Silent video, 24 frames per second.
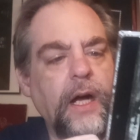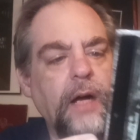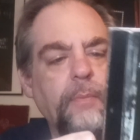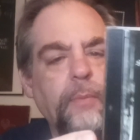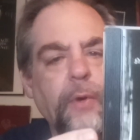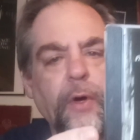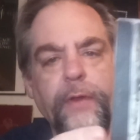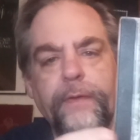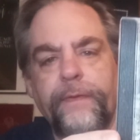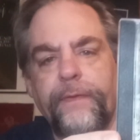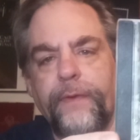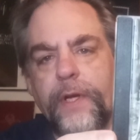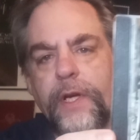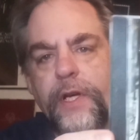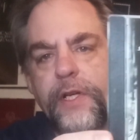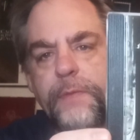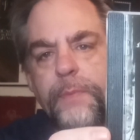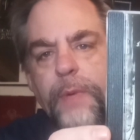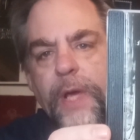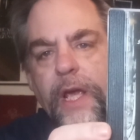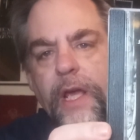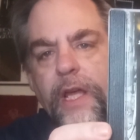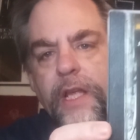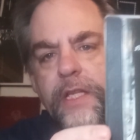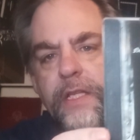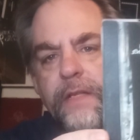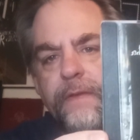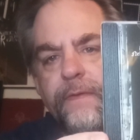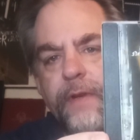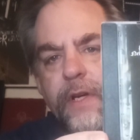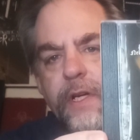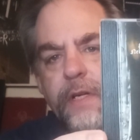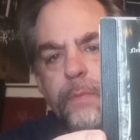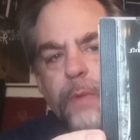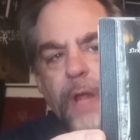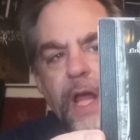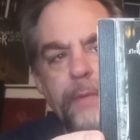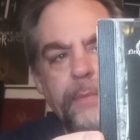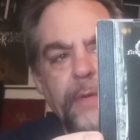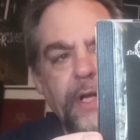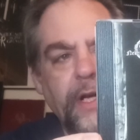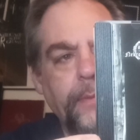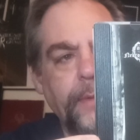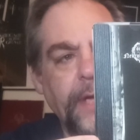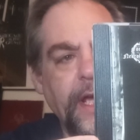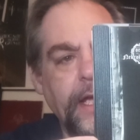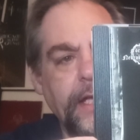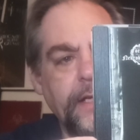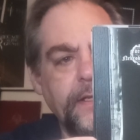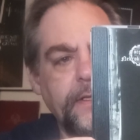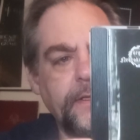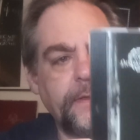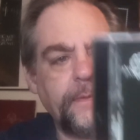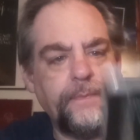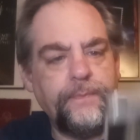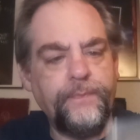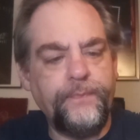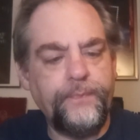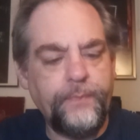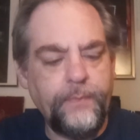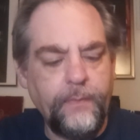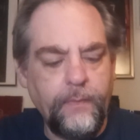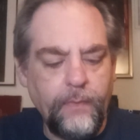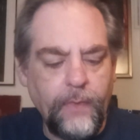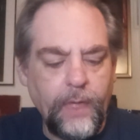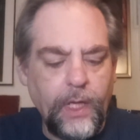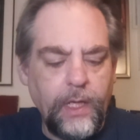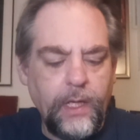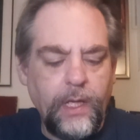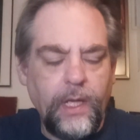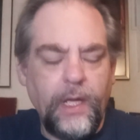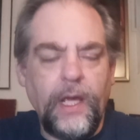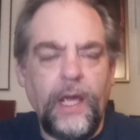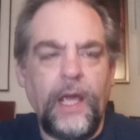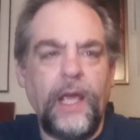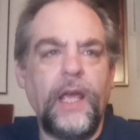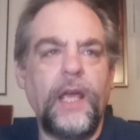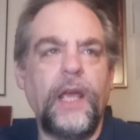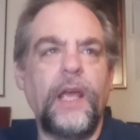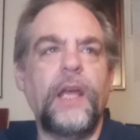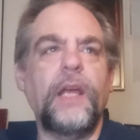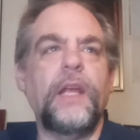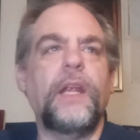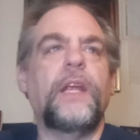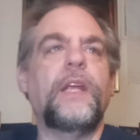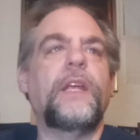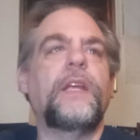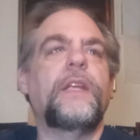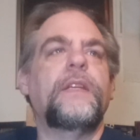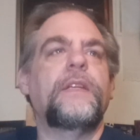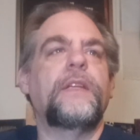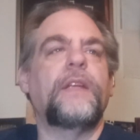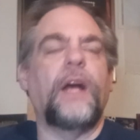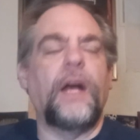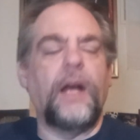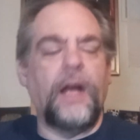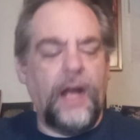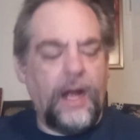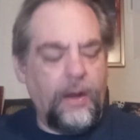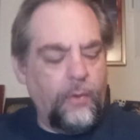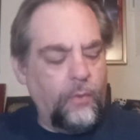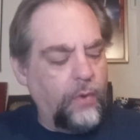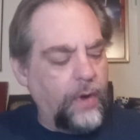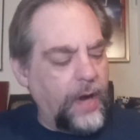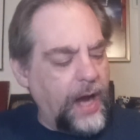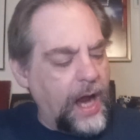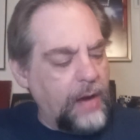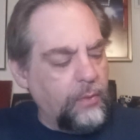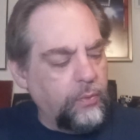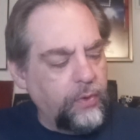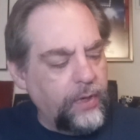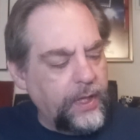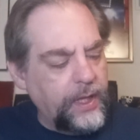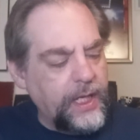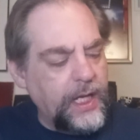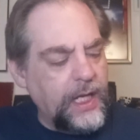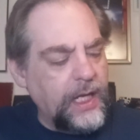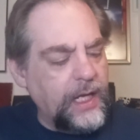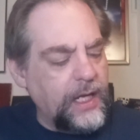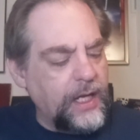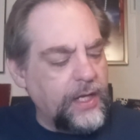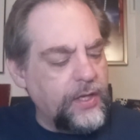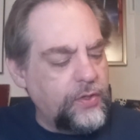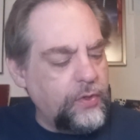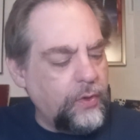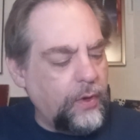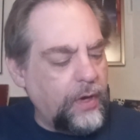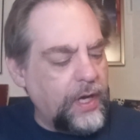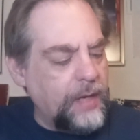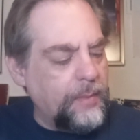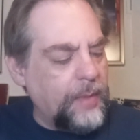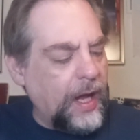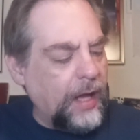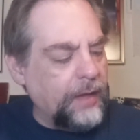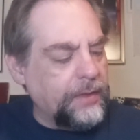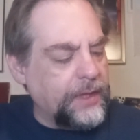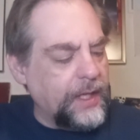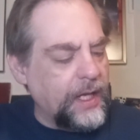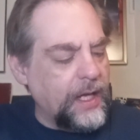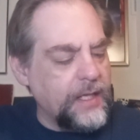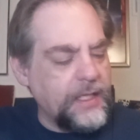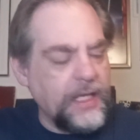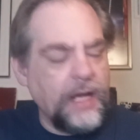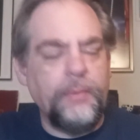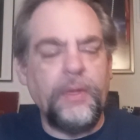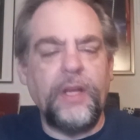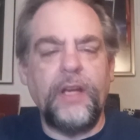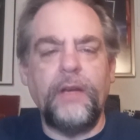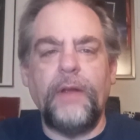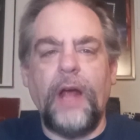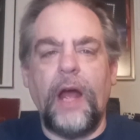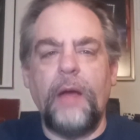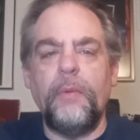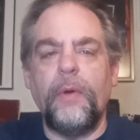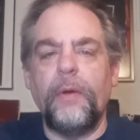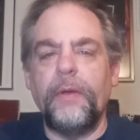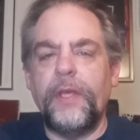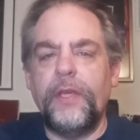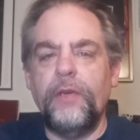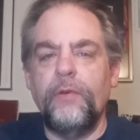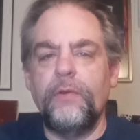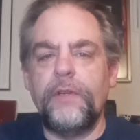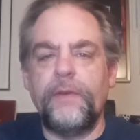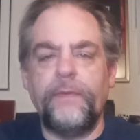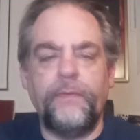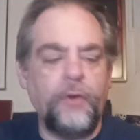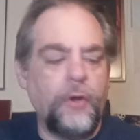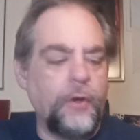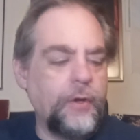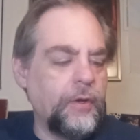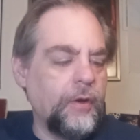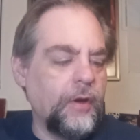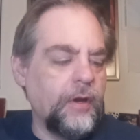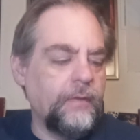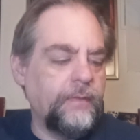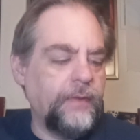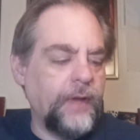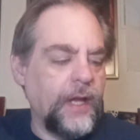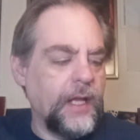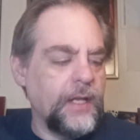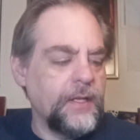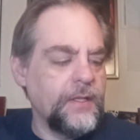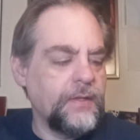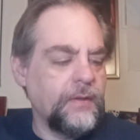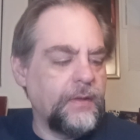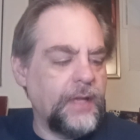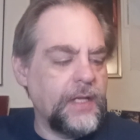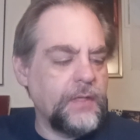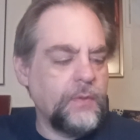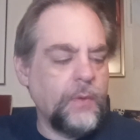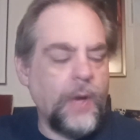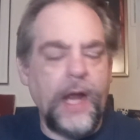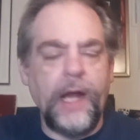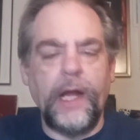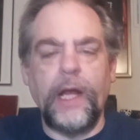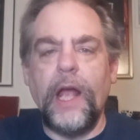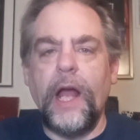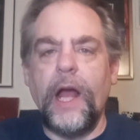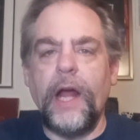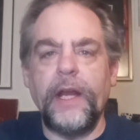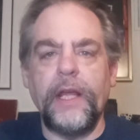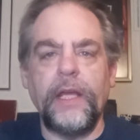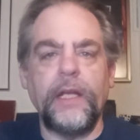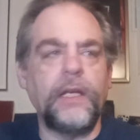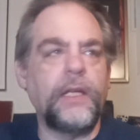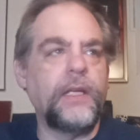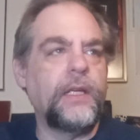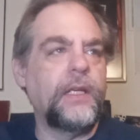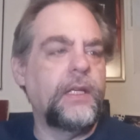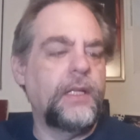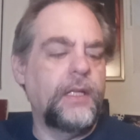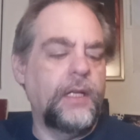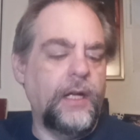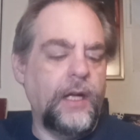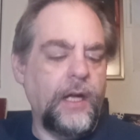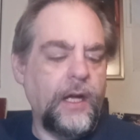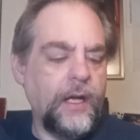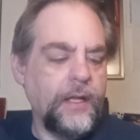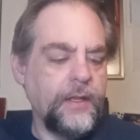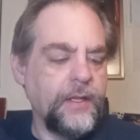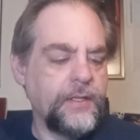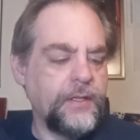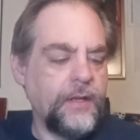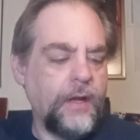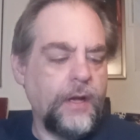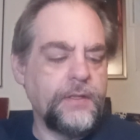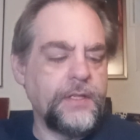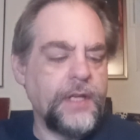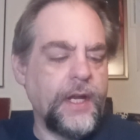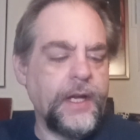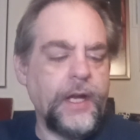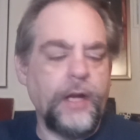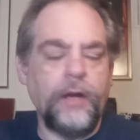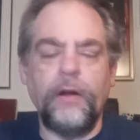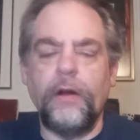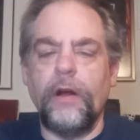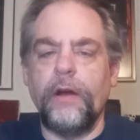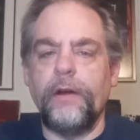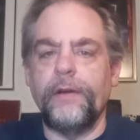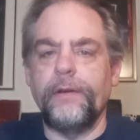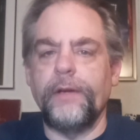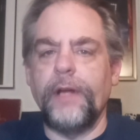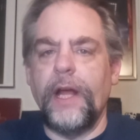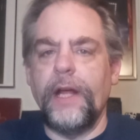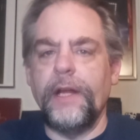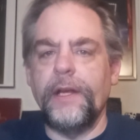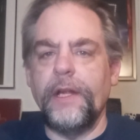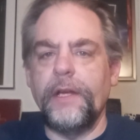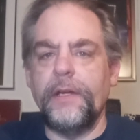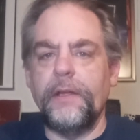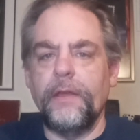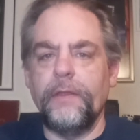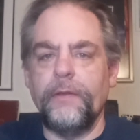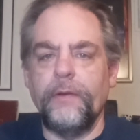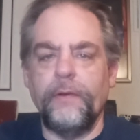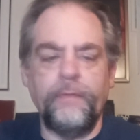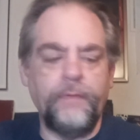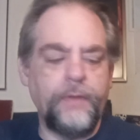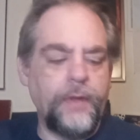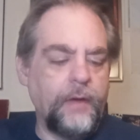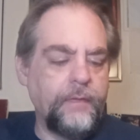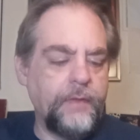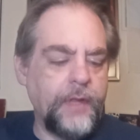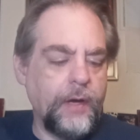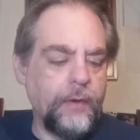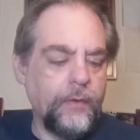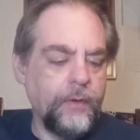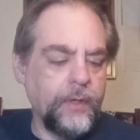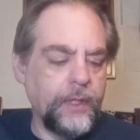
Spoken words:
Both Finnish bands, Finnish black metal bands. And what I really enjoy about this, I mean, I'm a huge Forgjord fan, so that's why I got it. The songs on here aren't on any other of their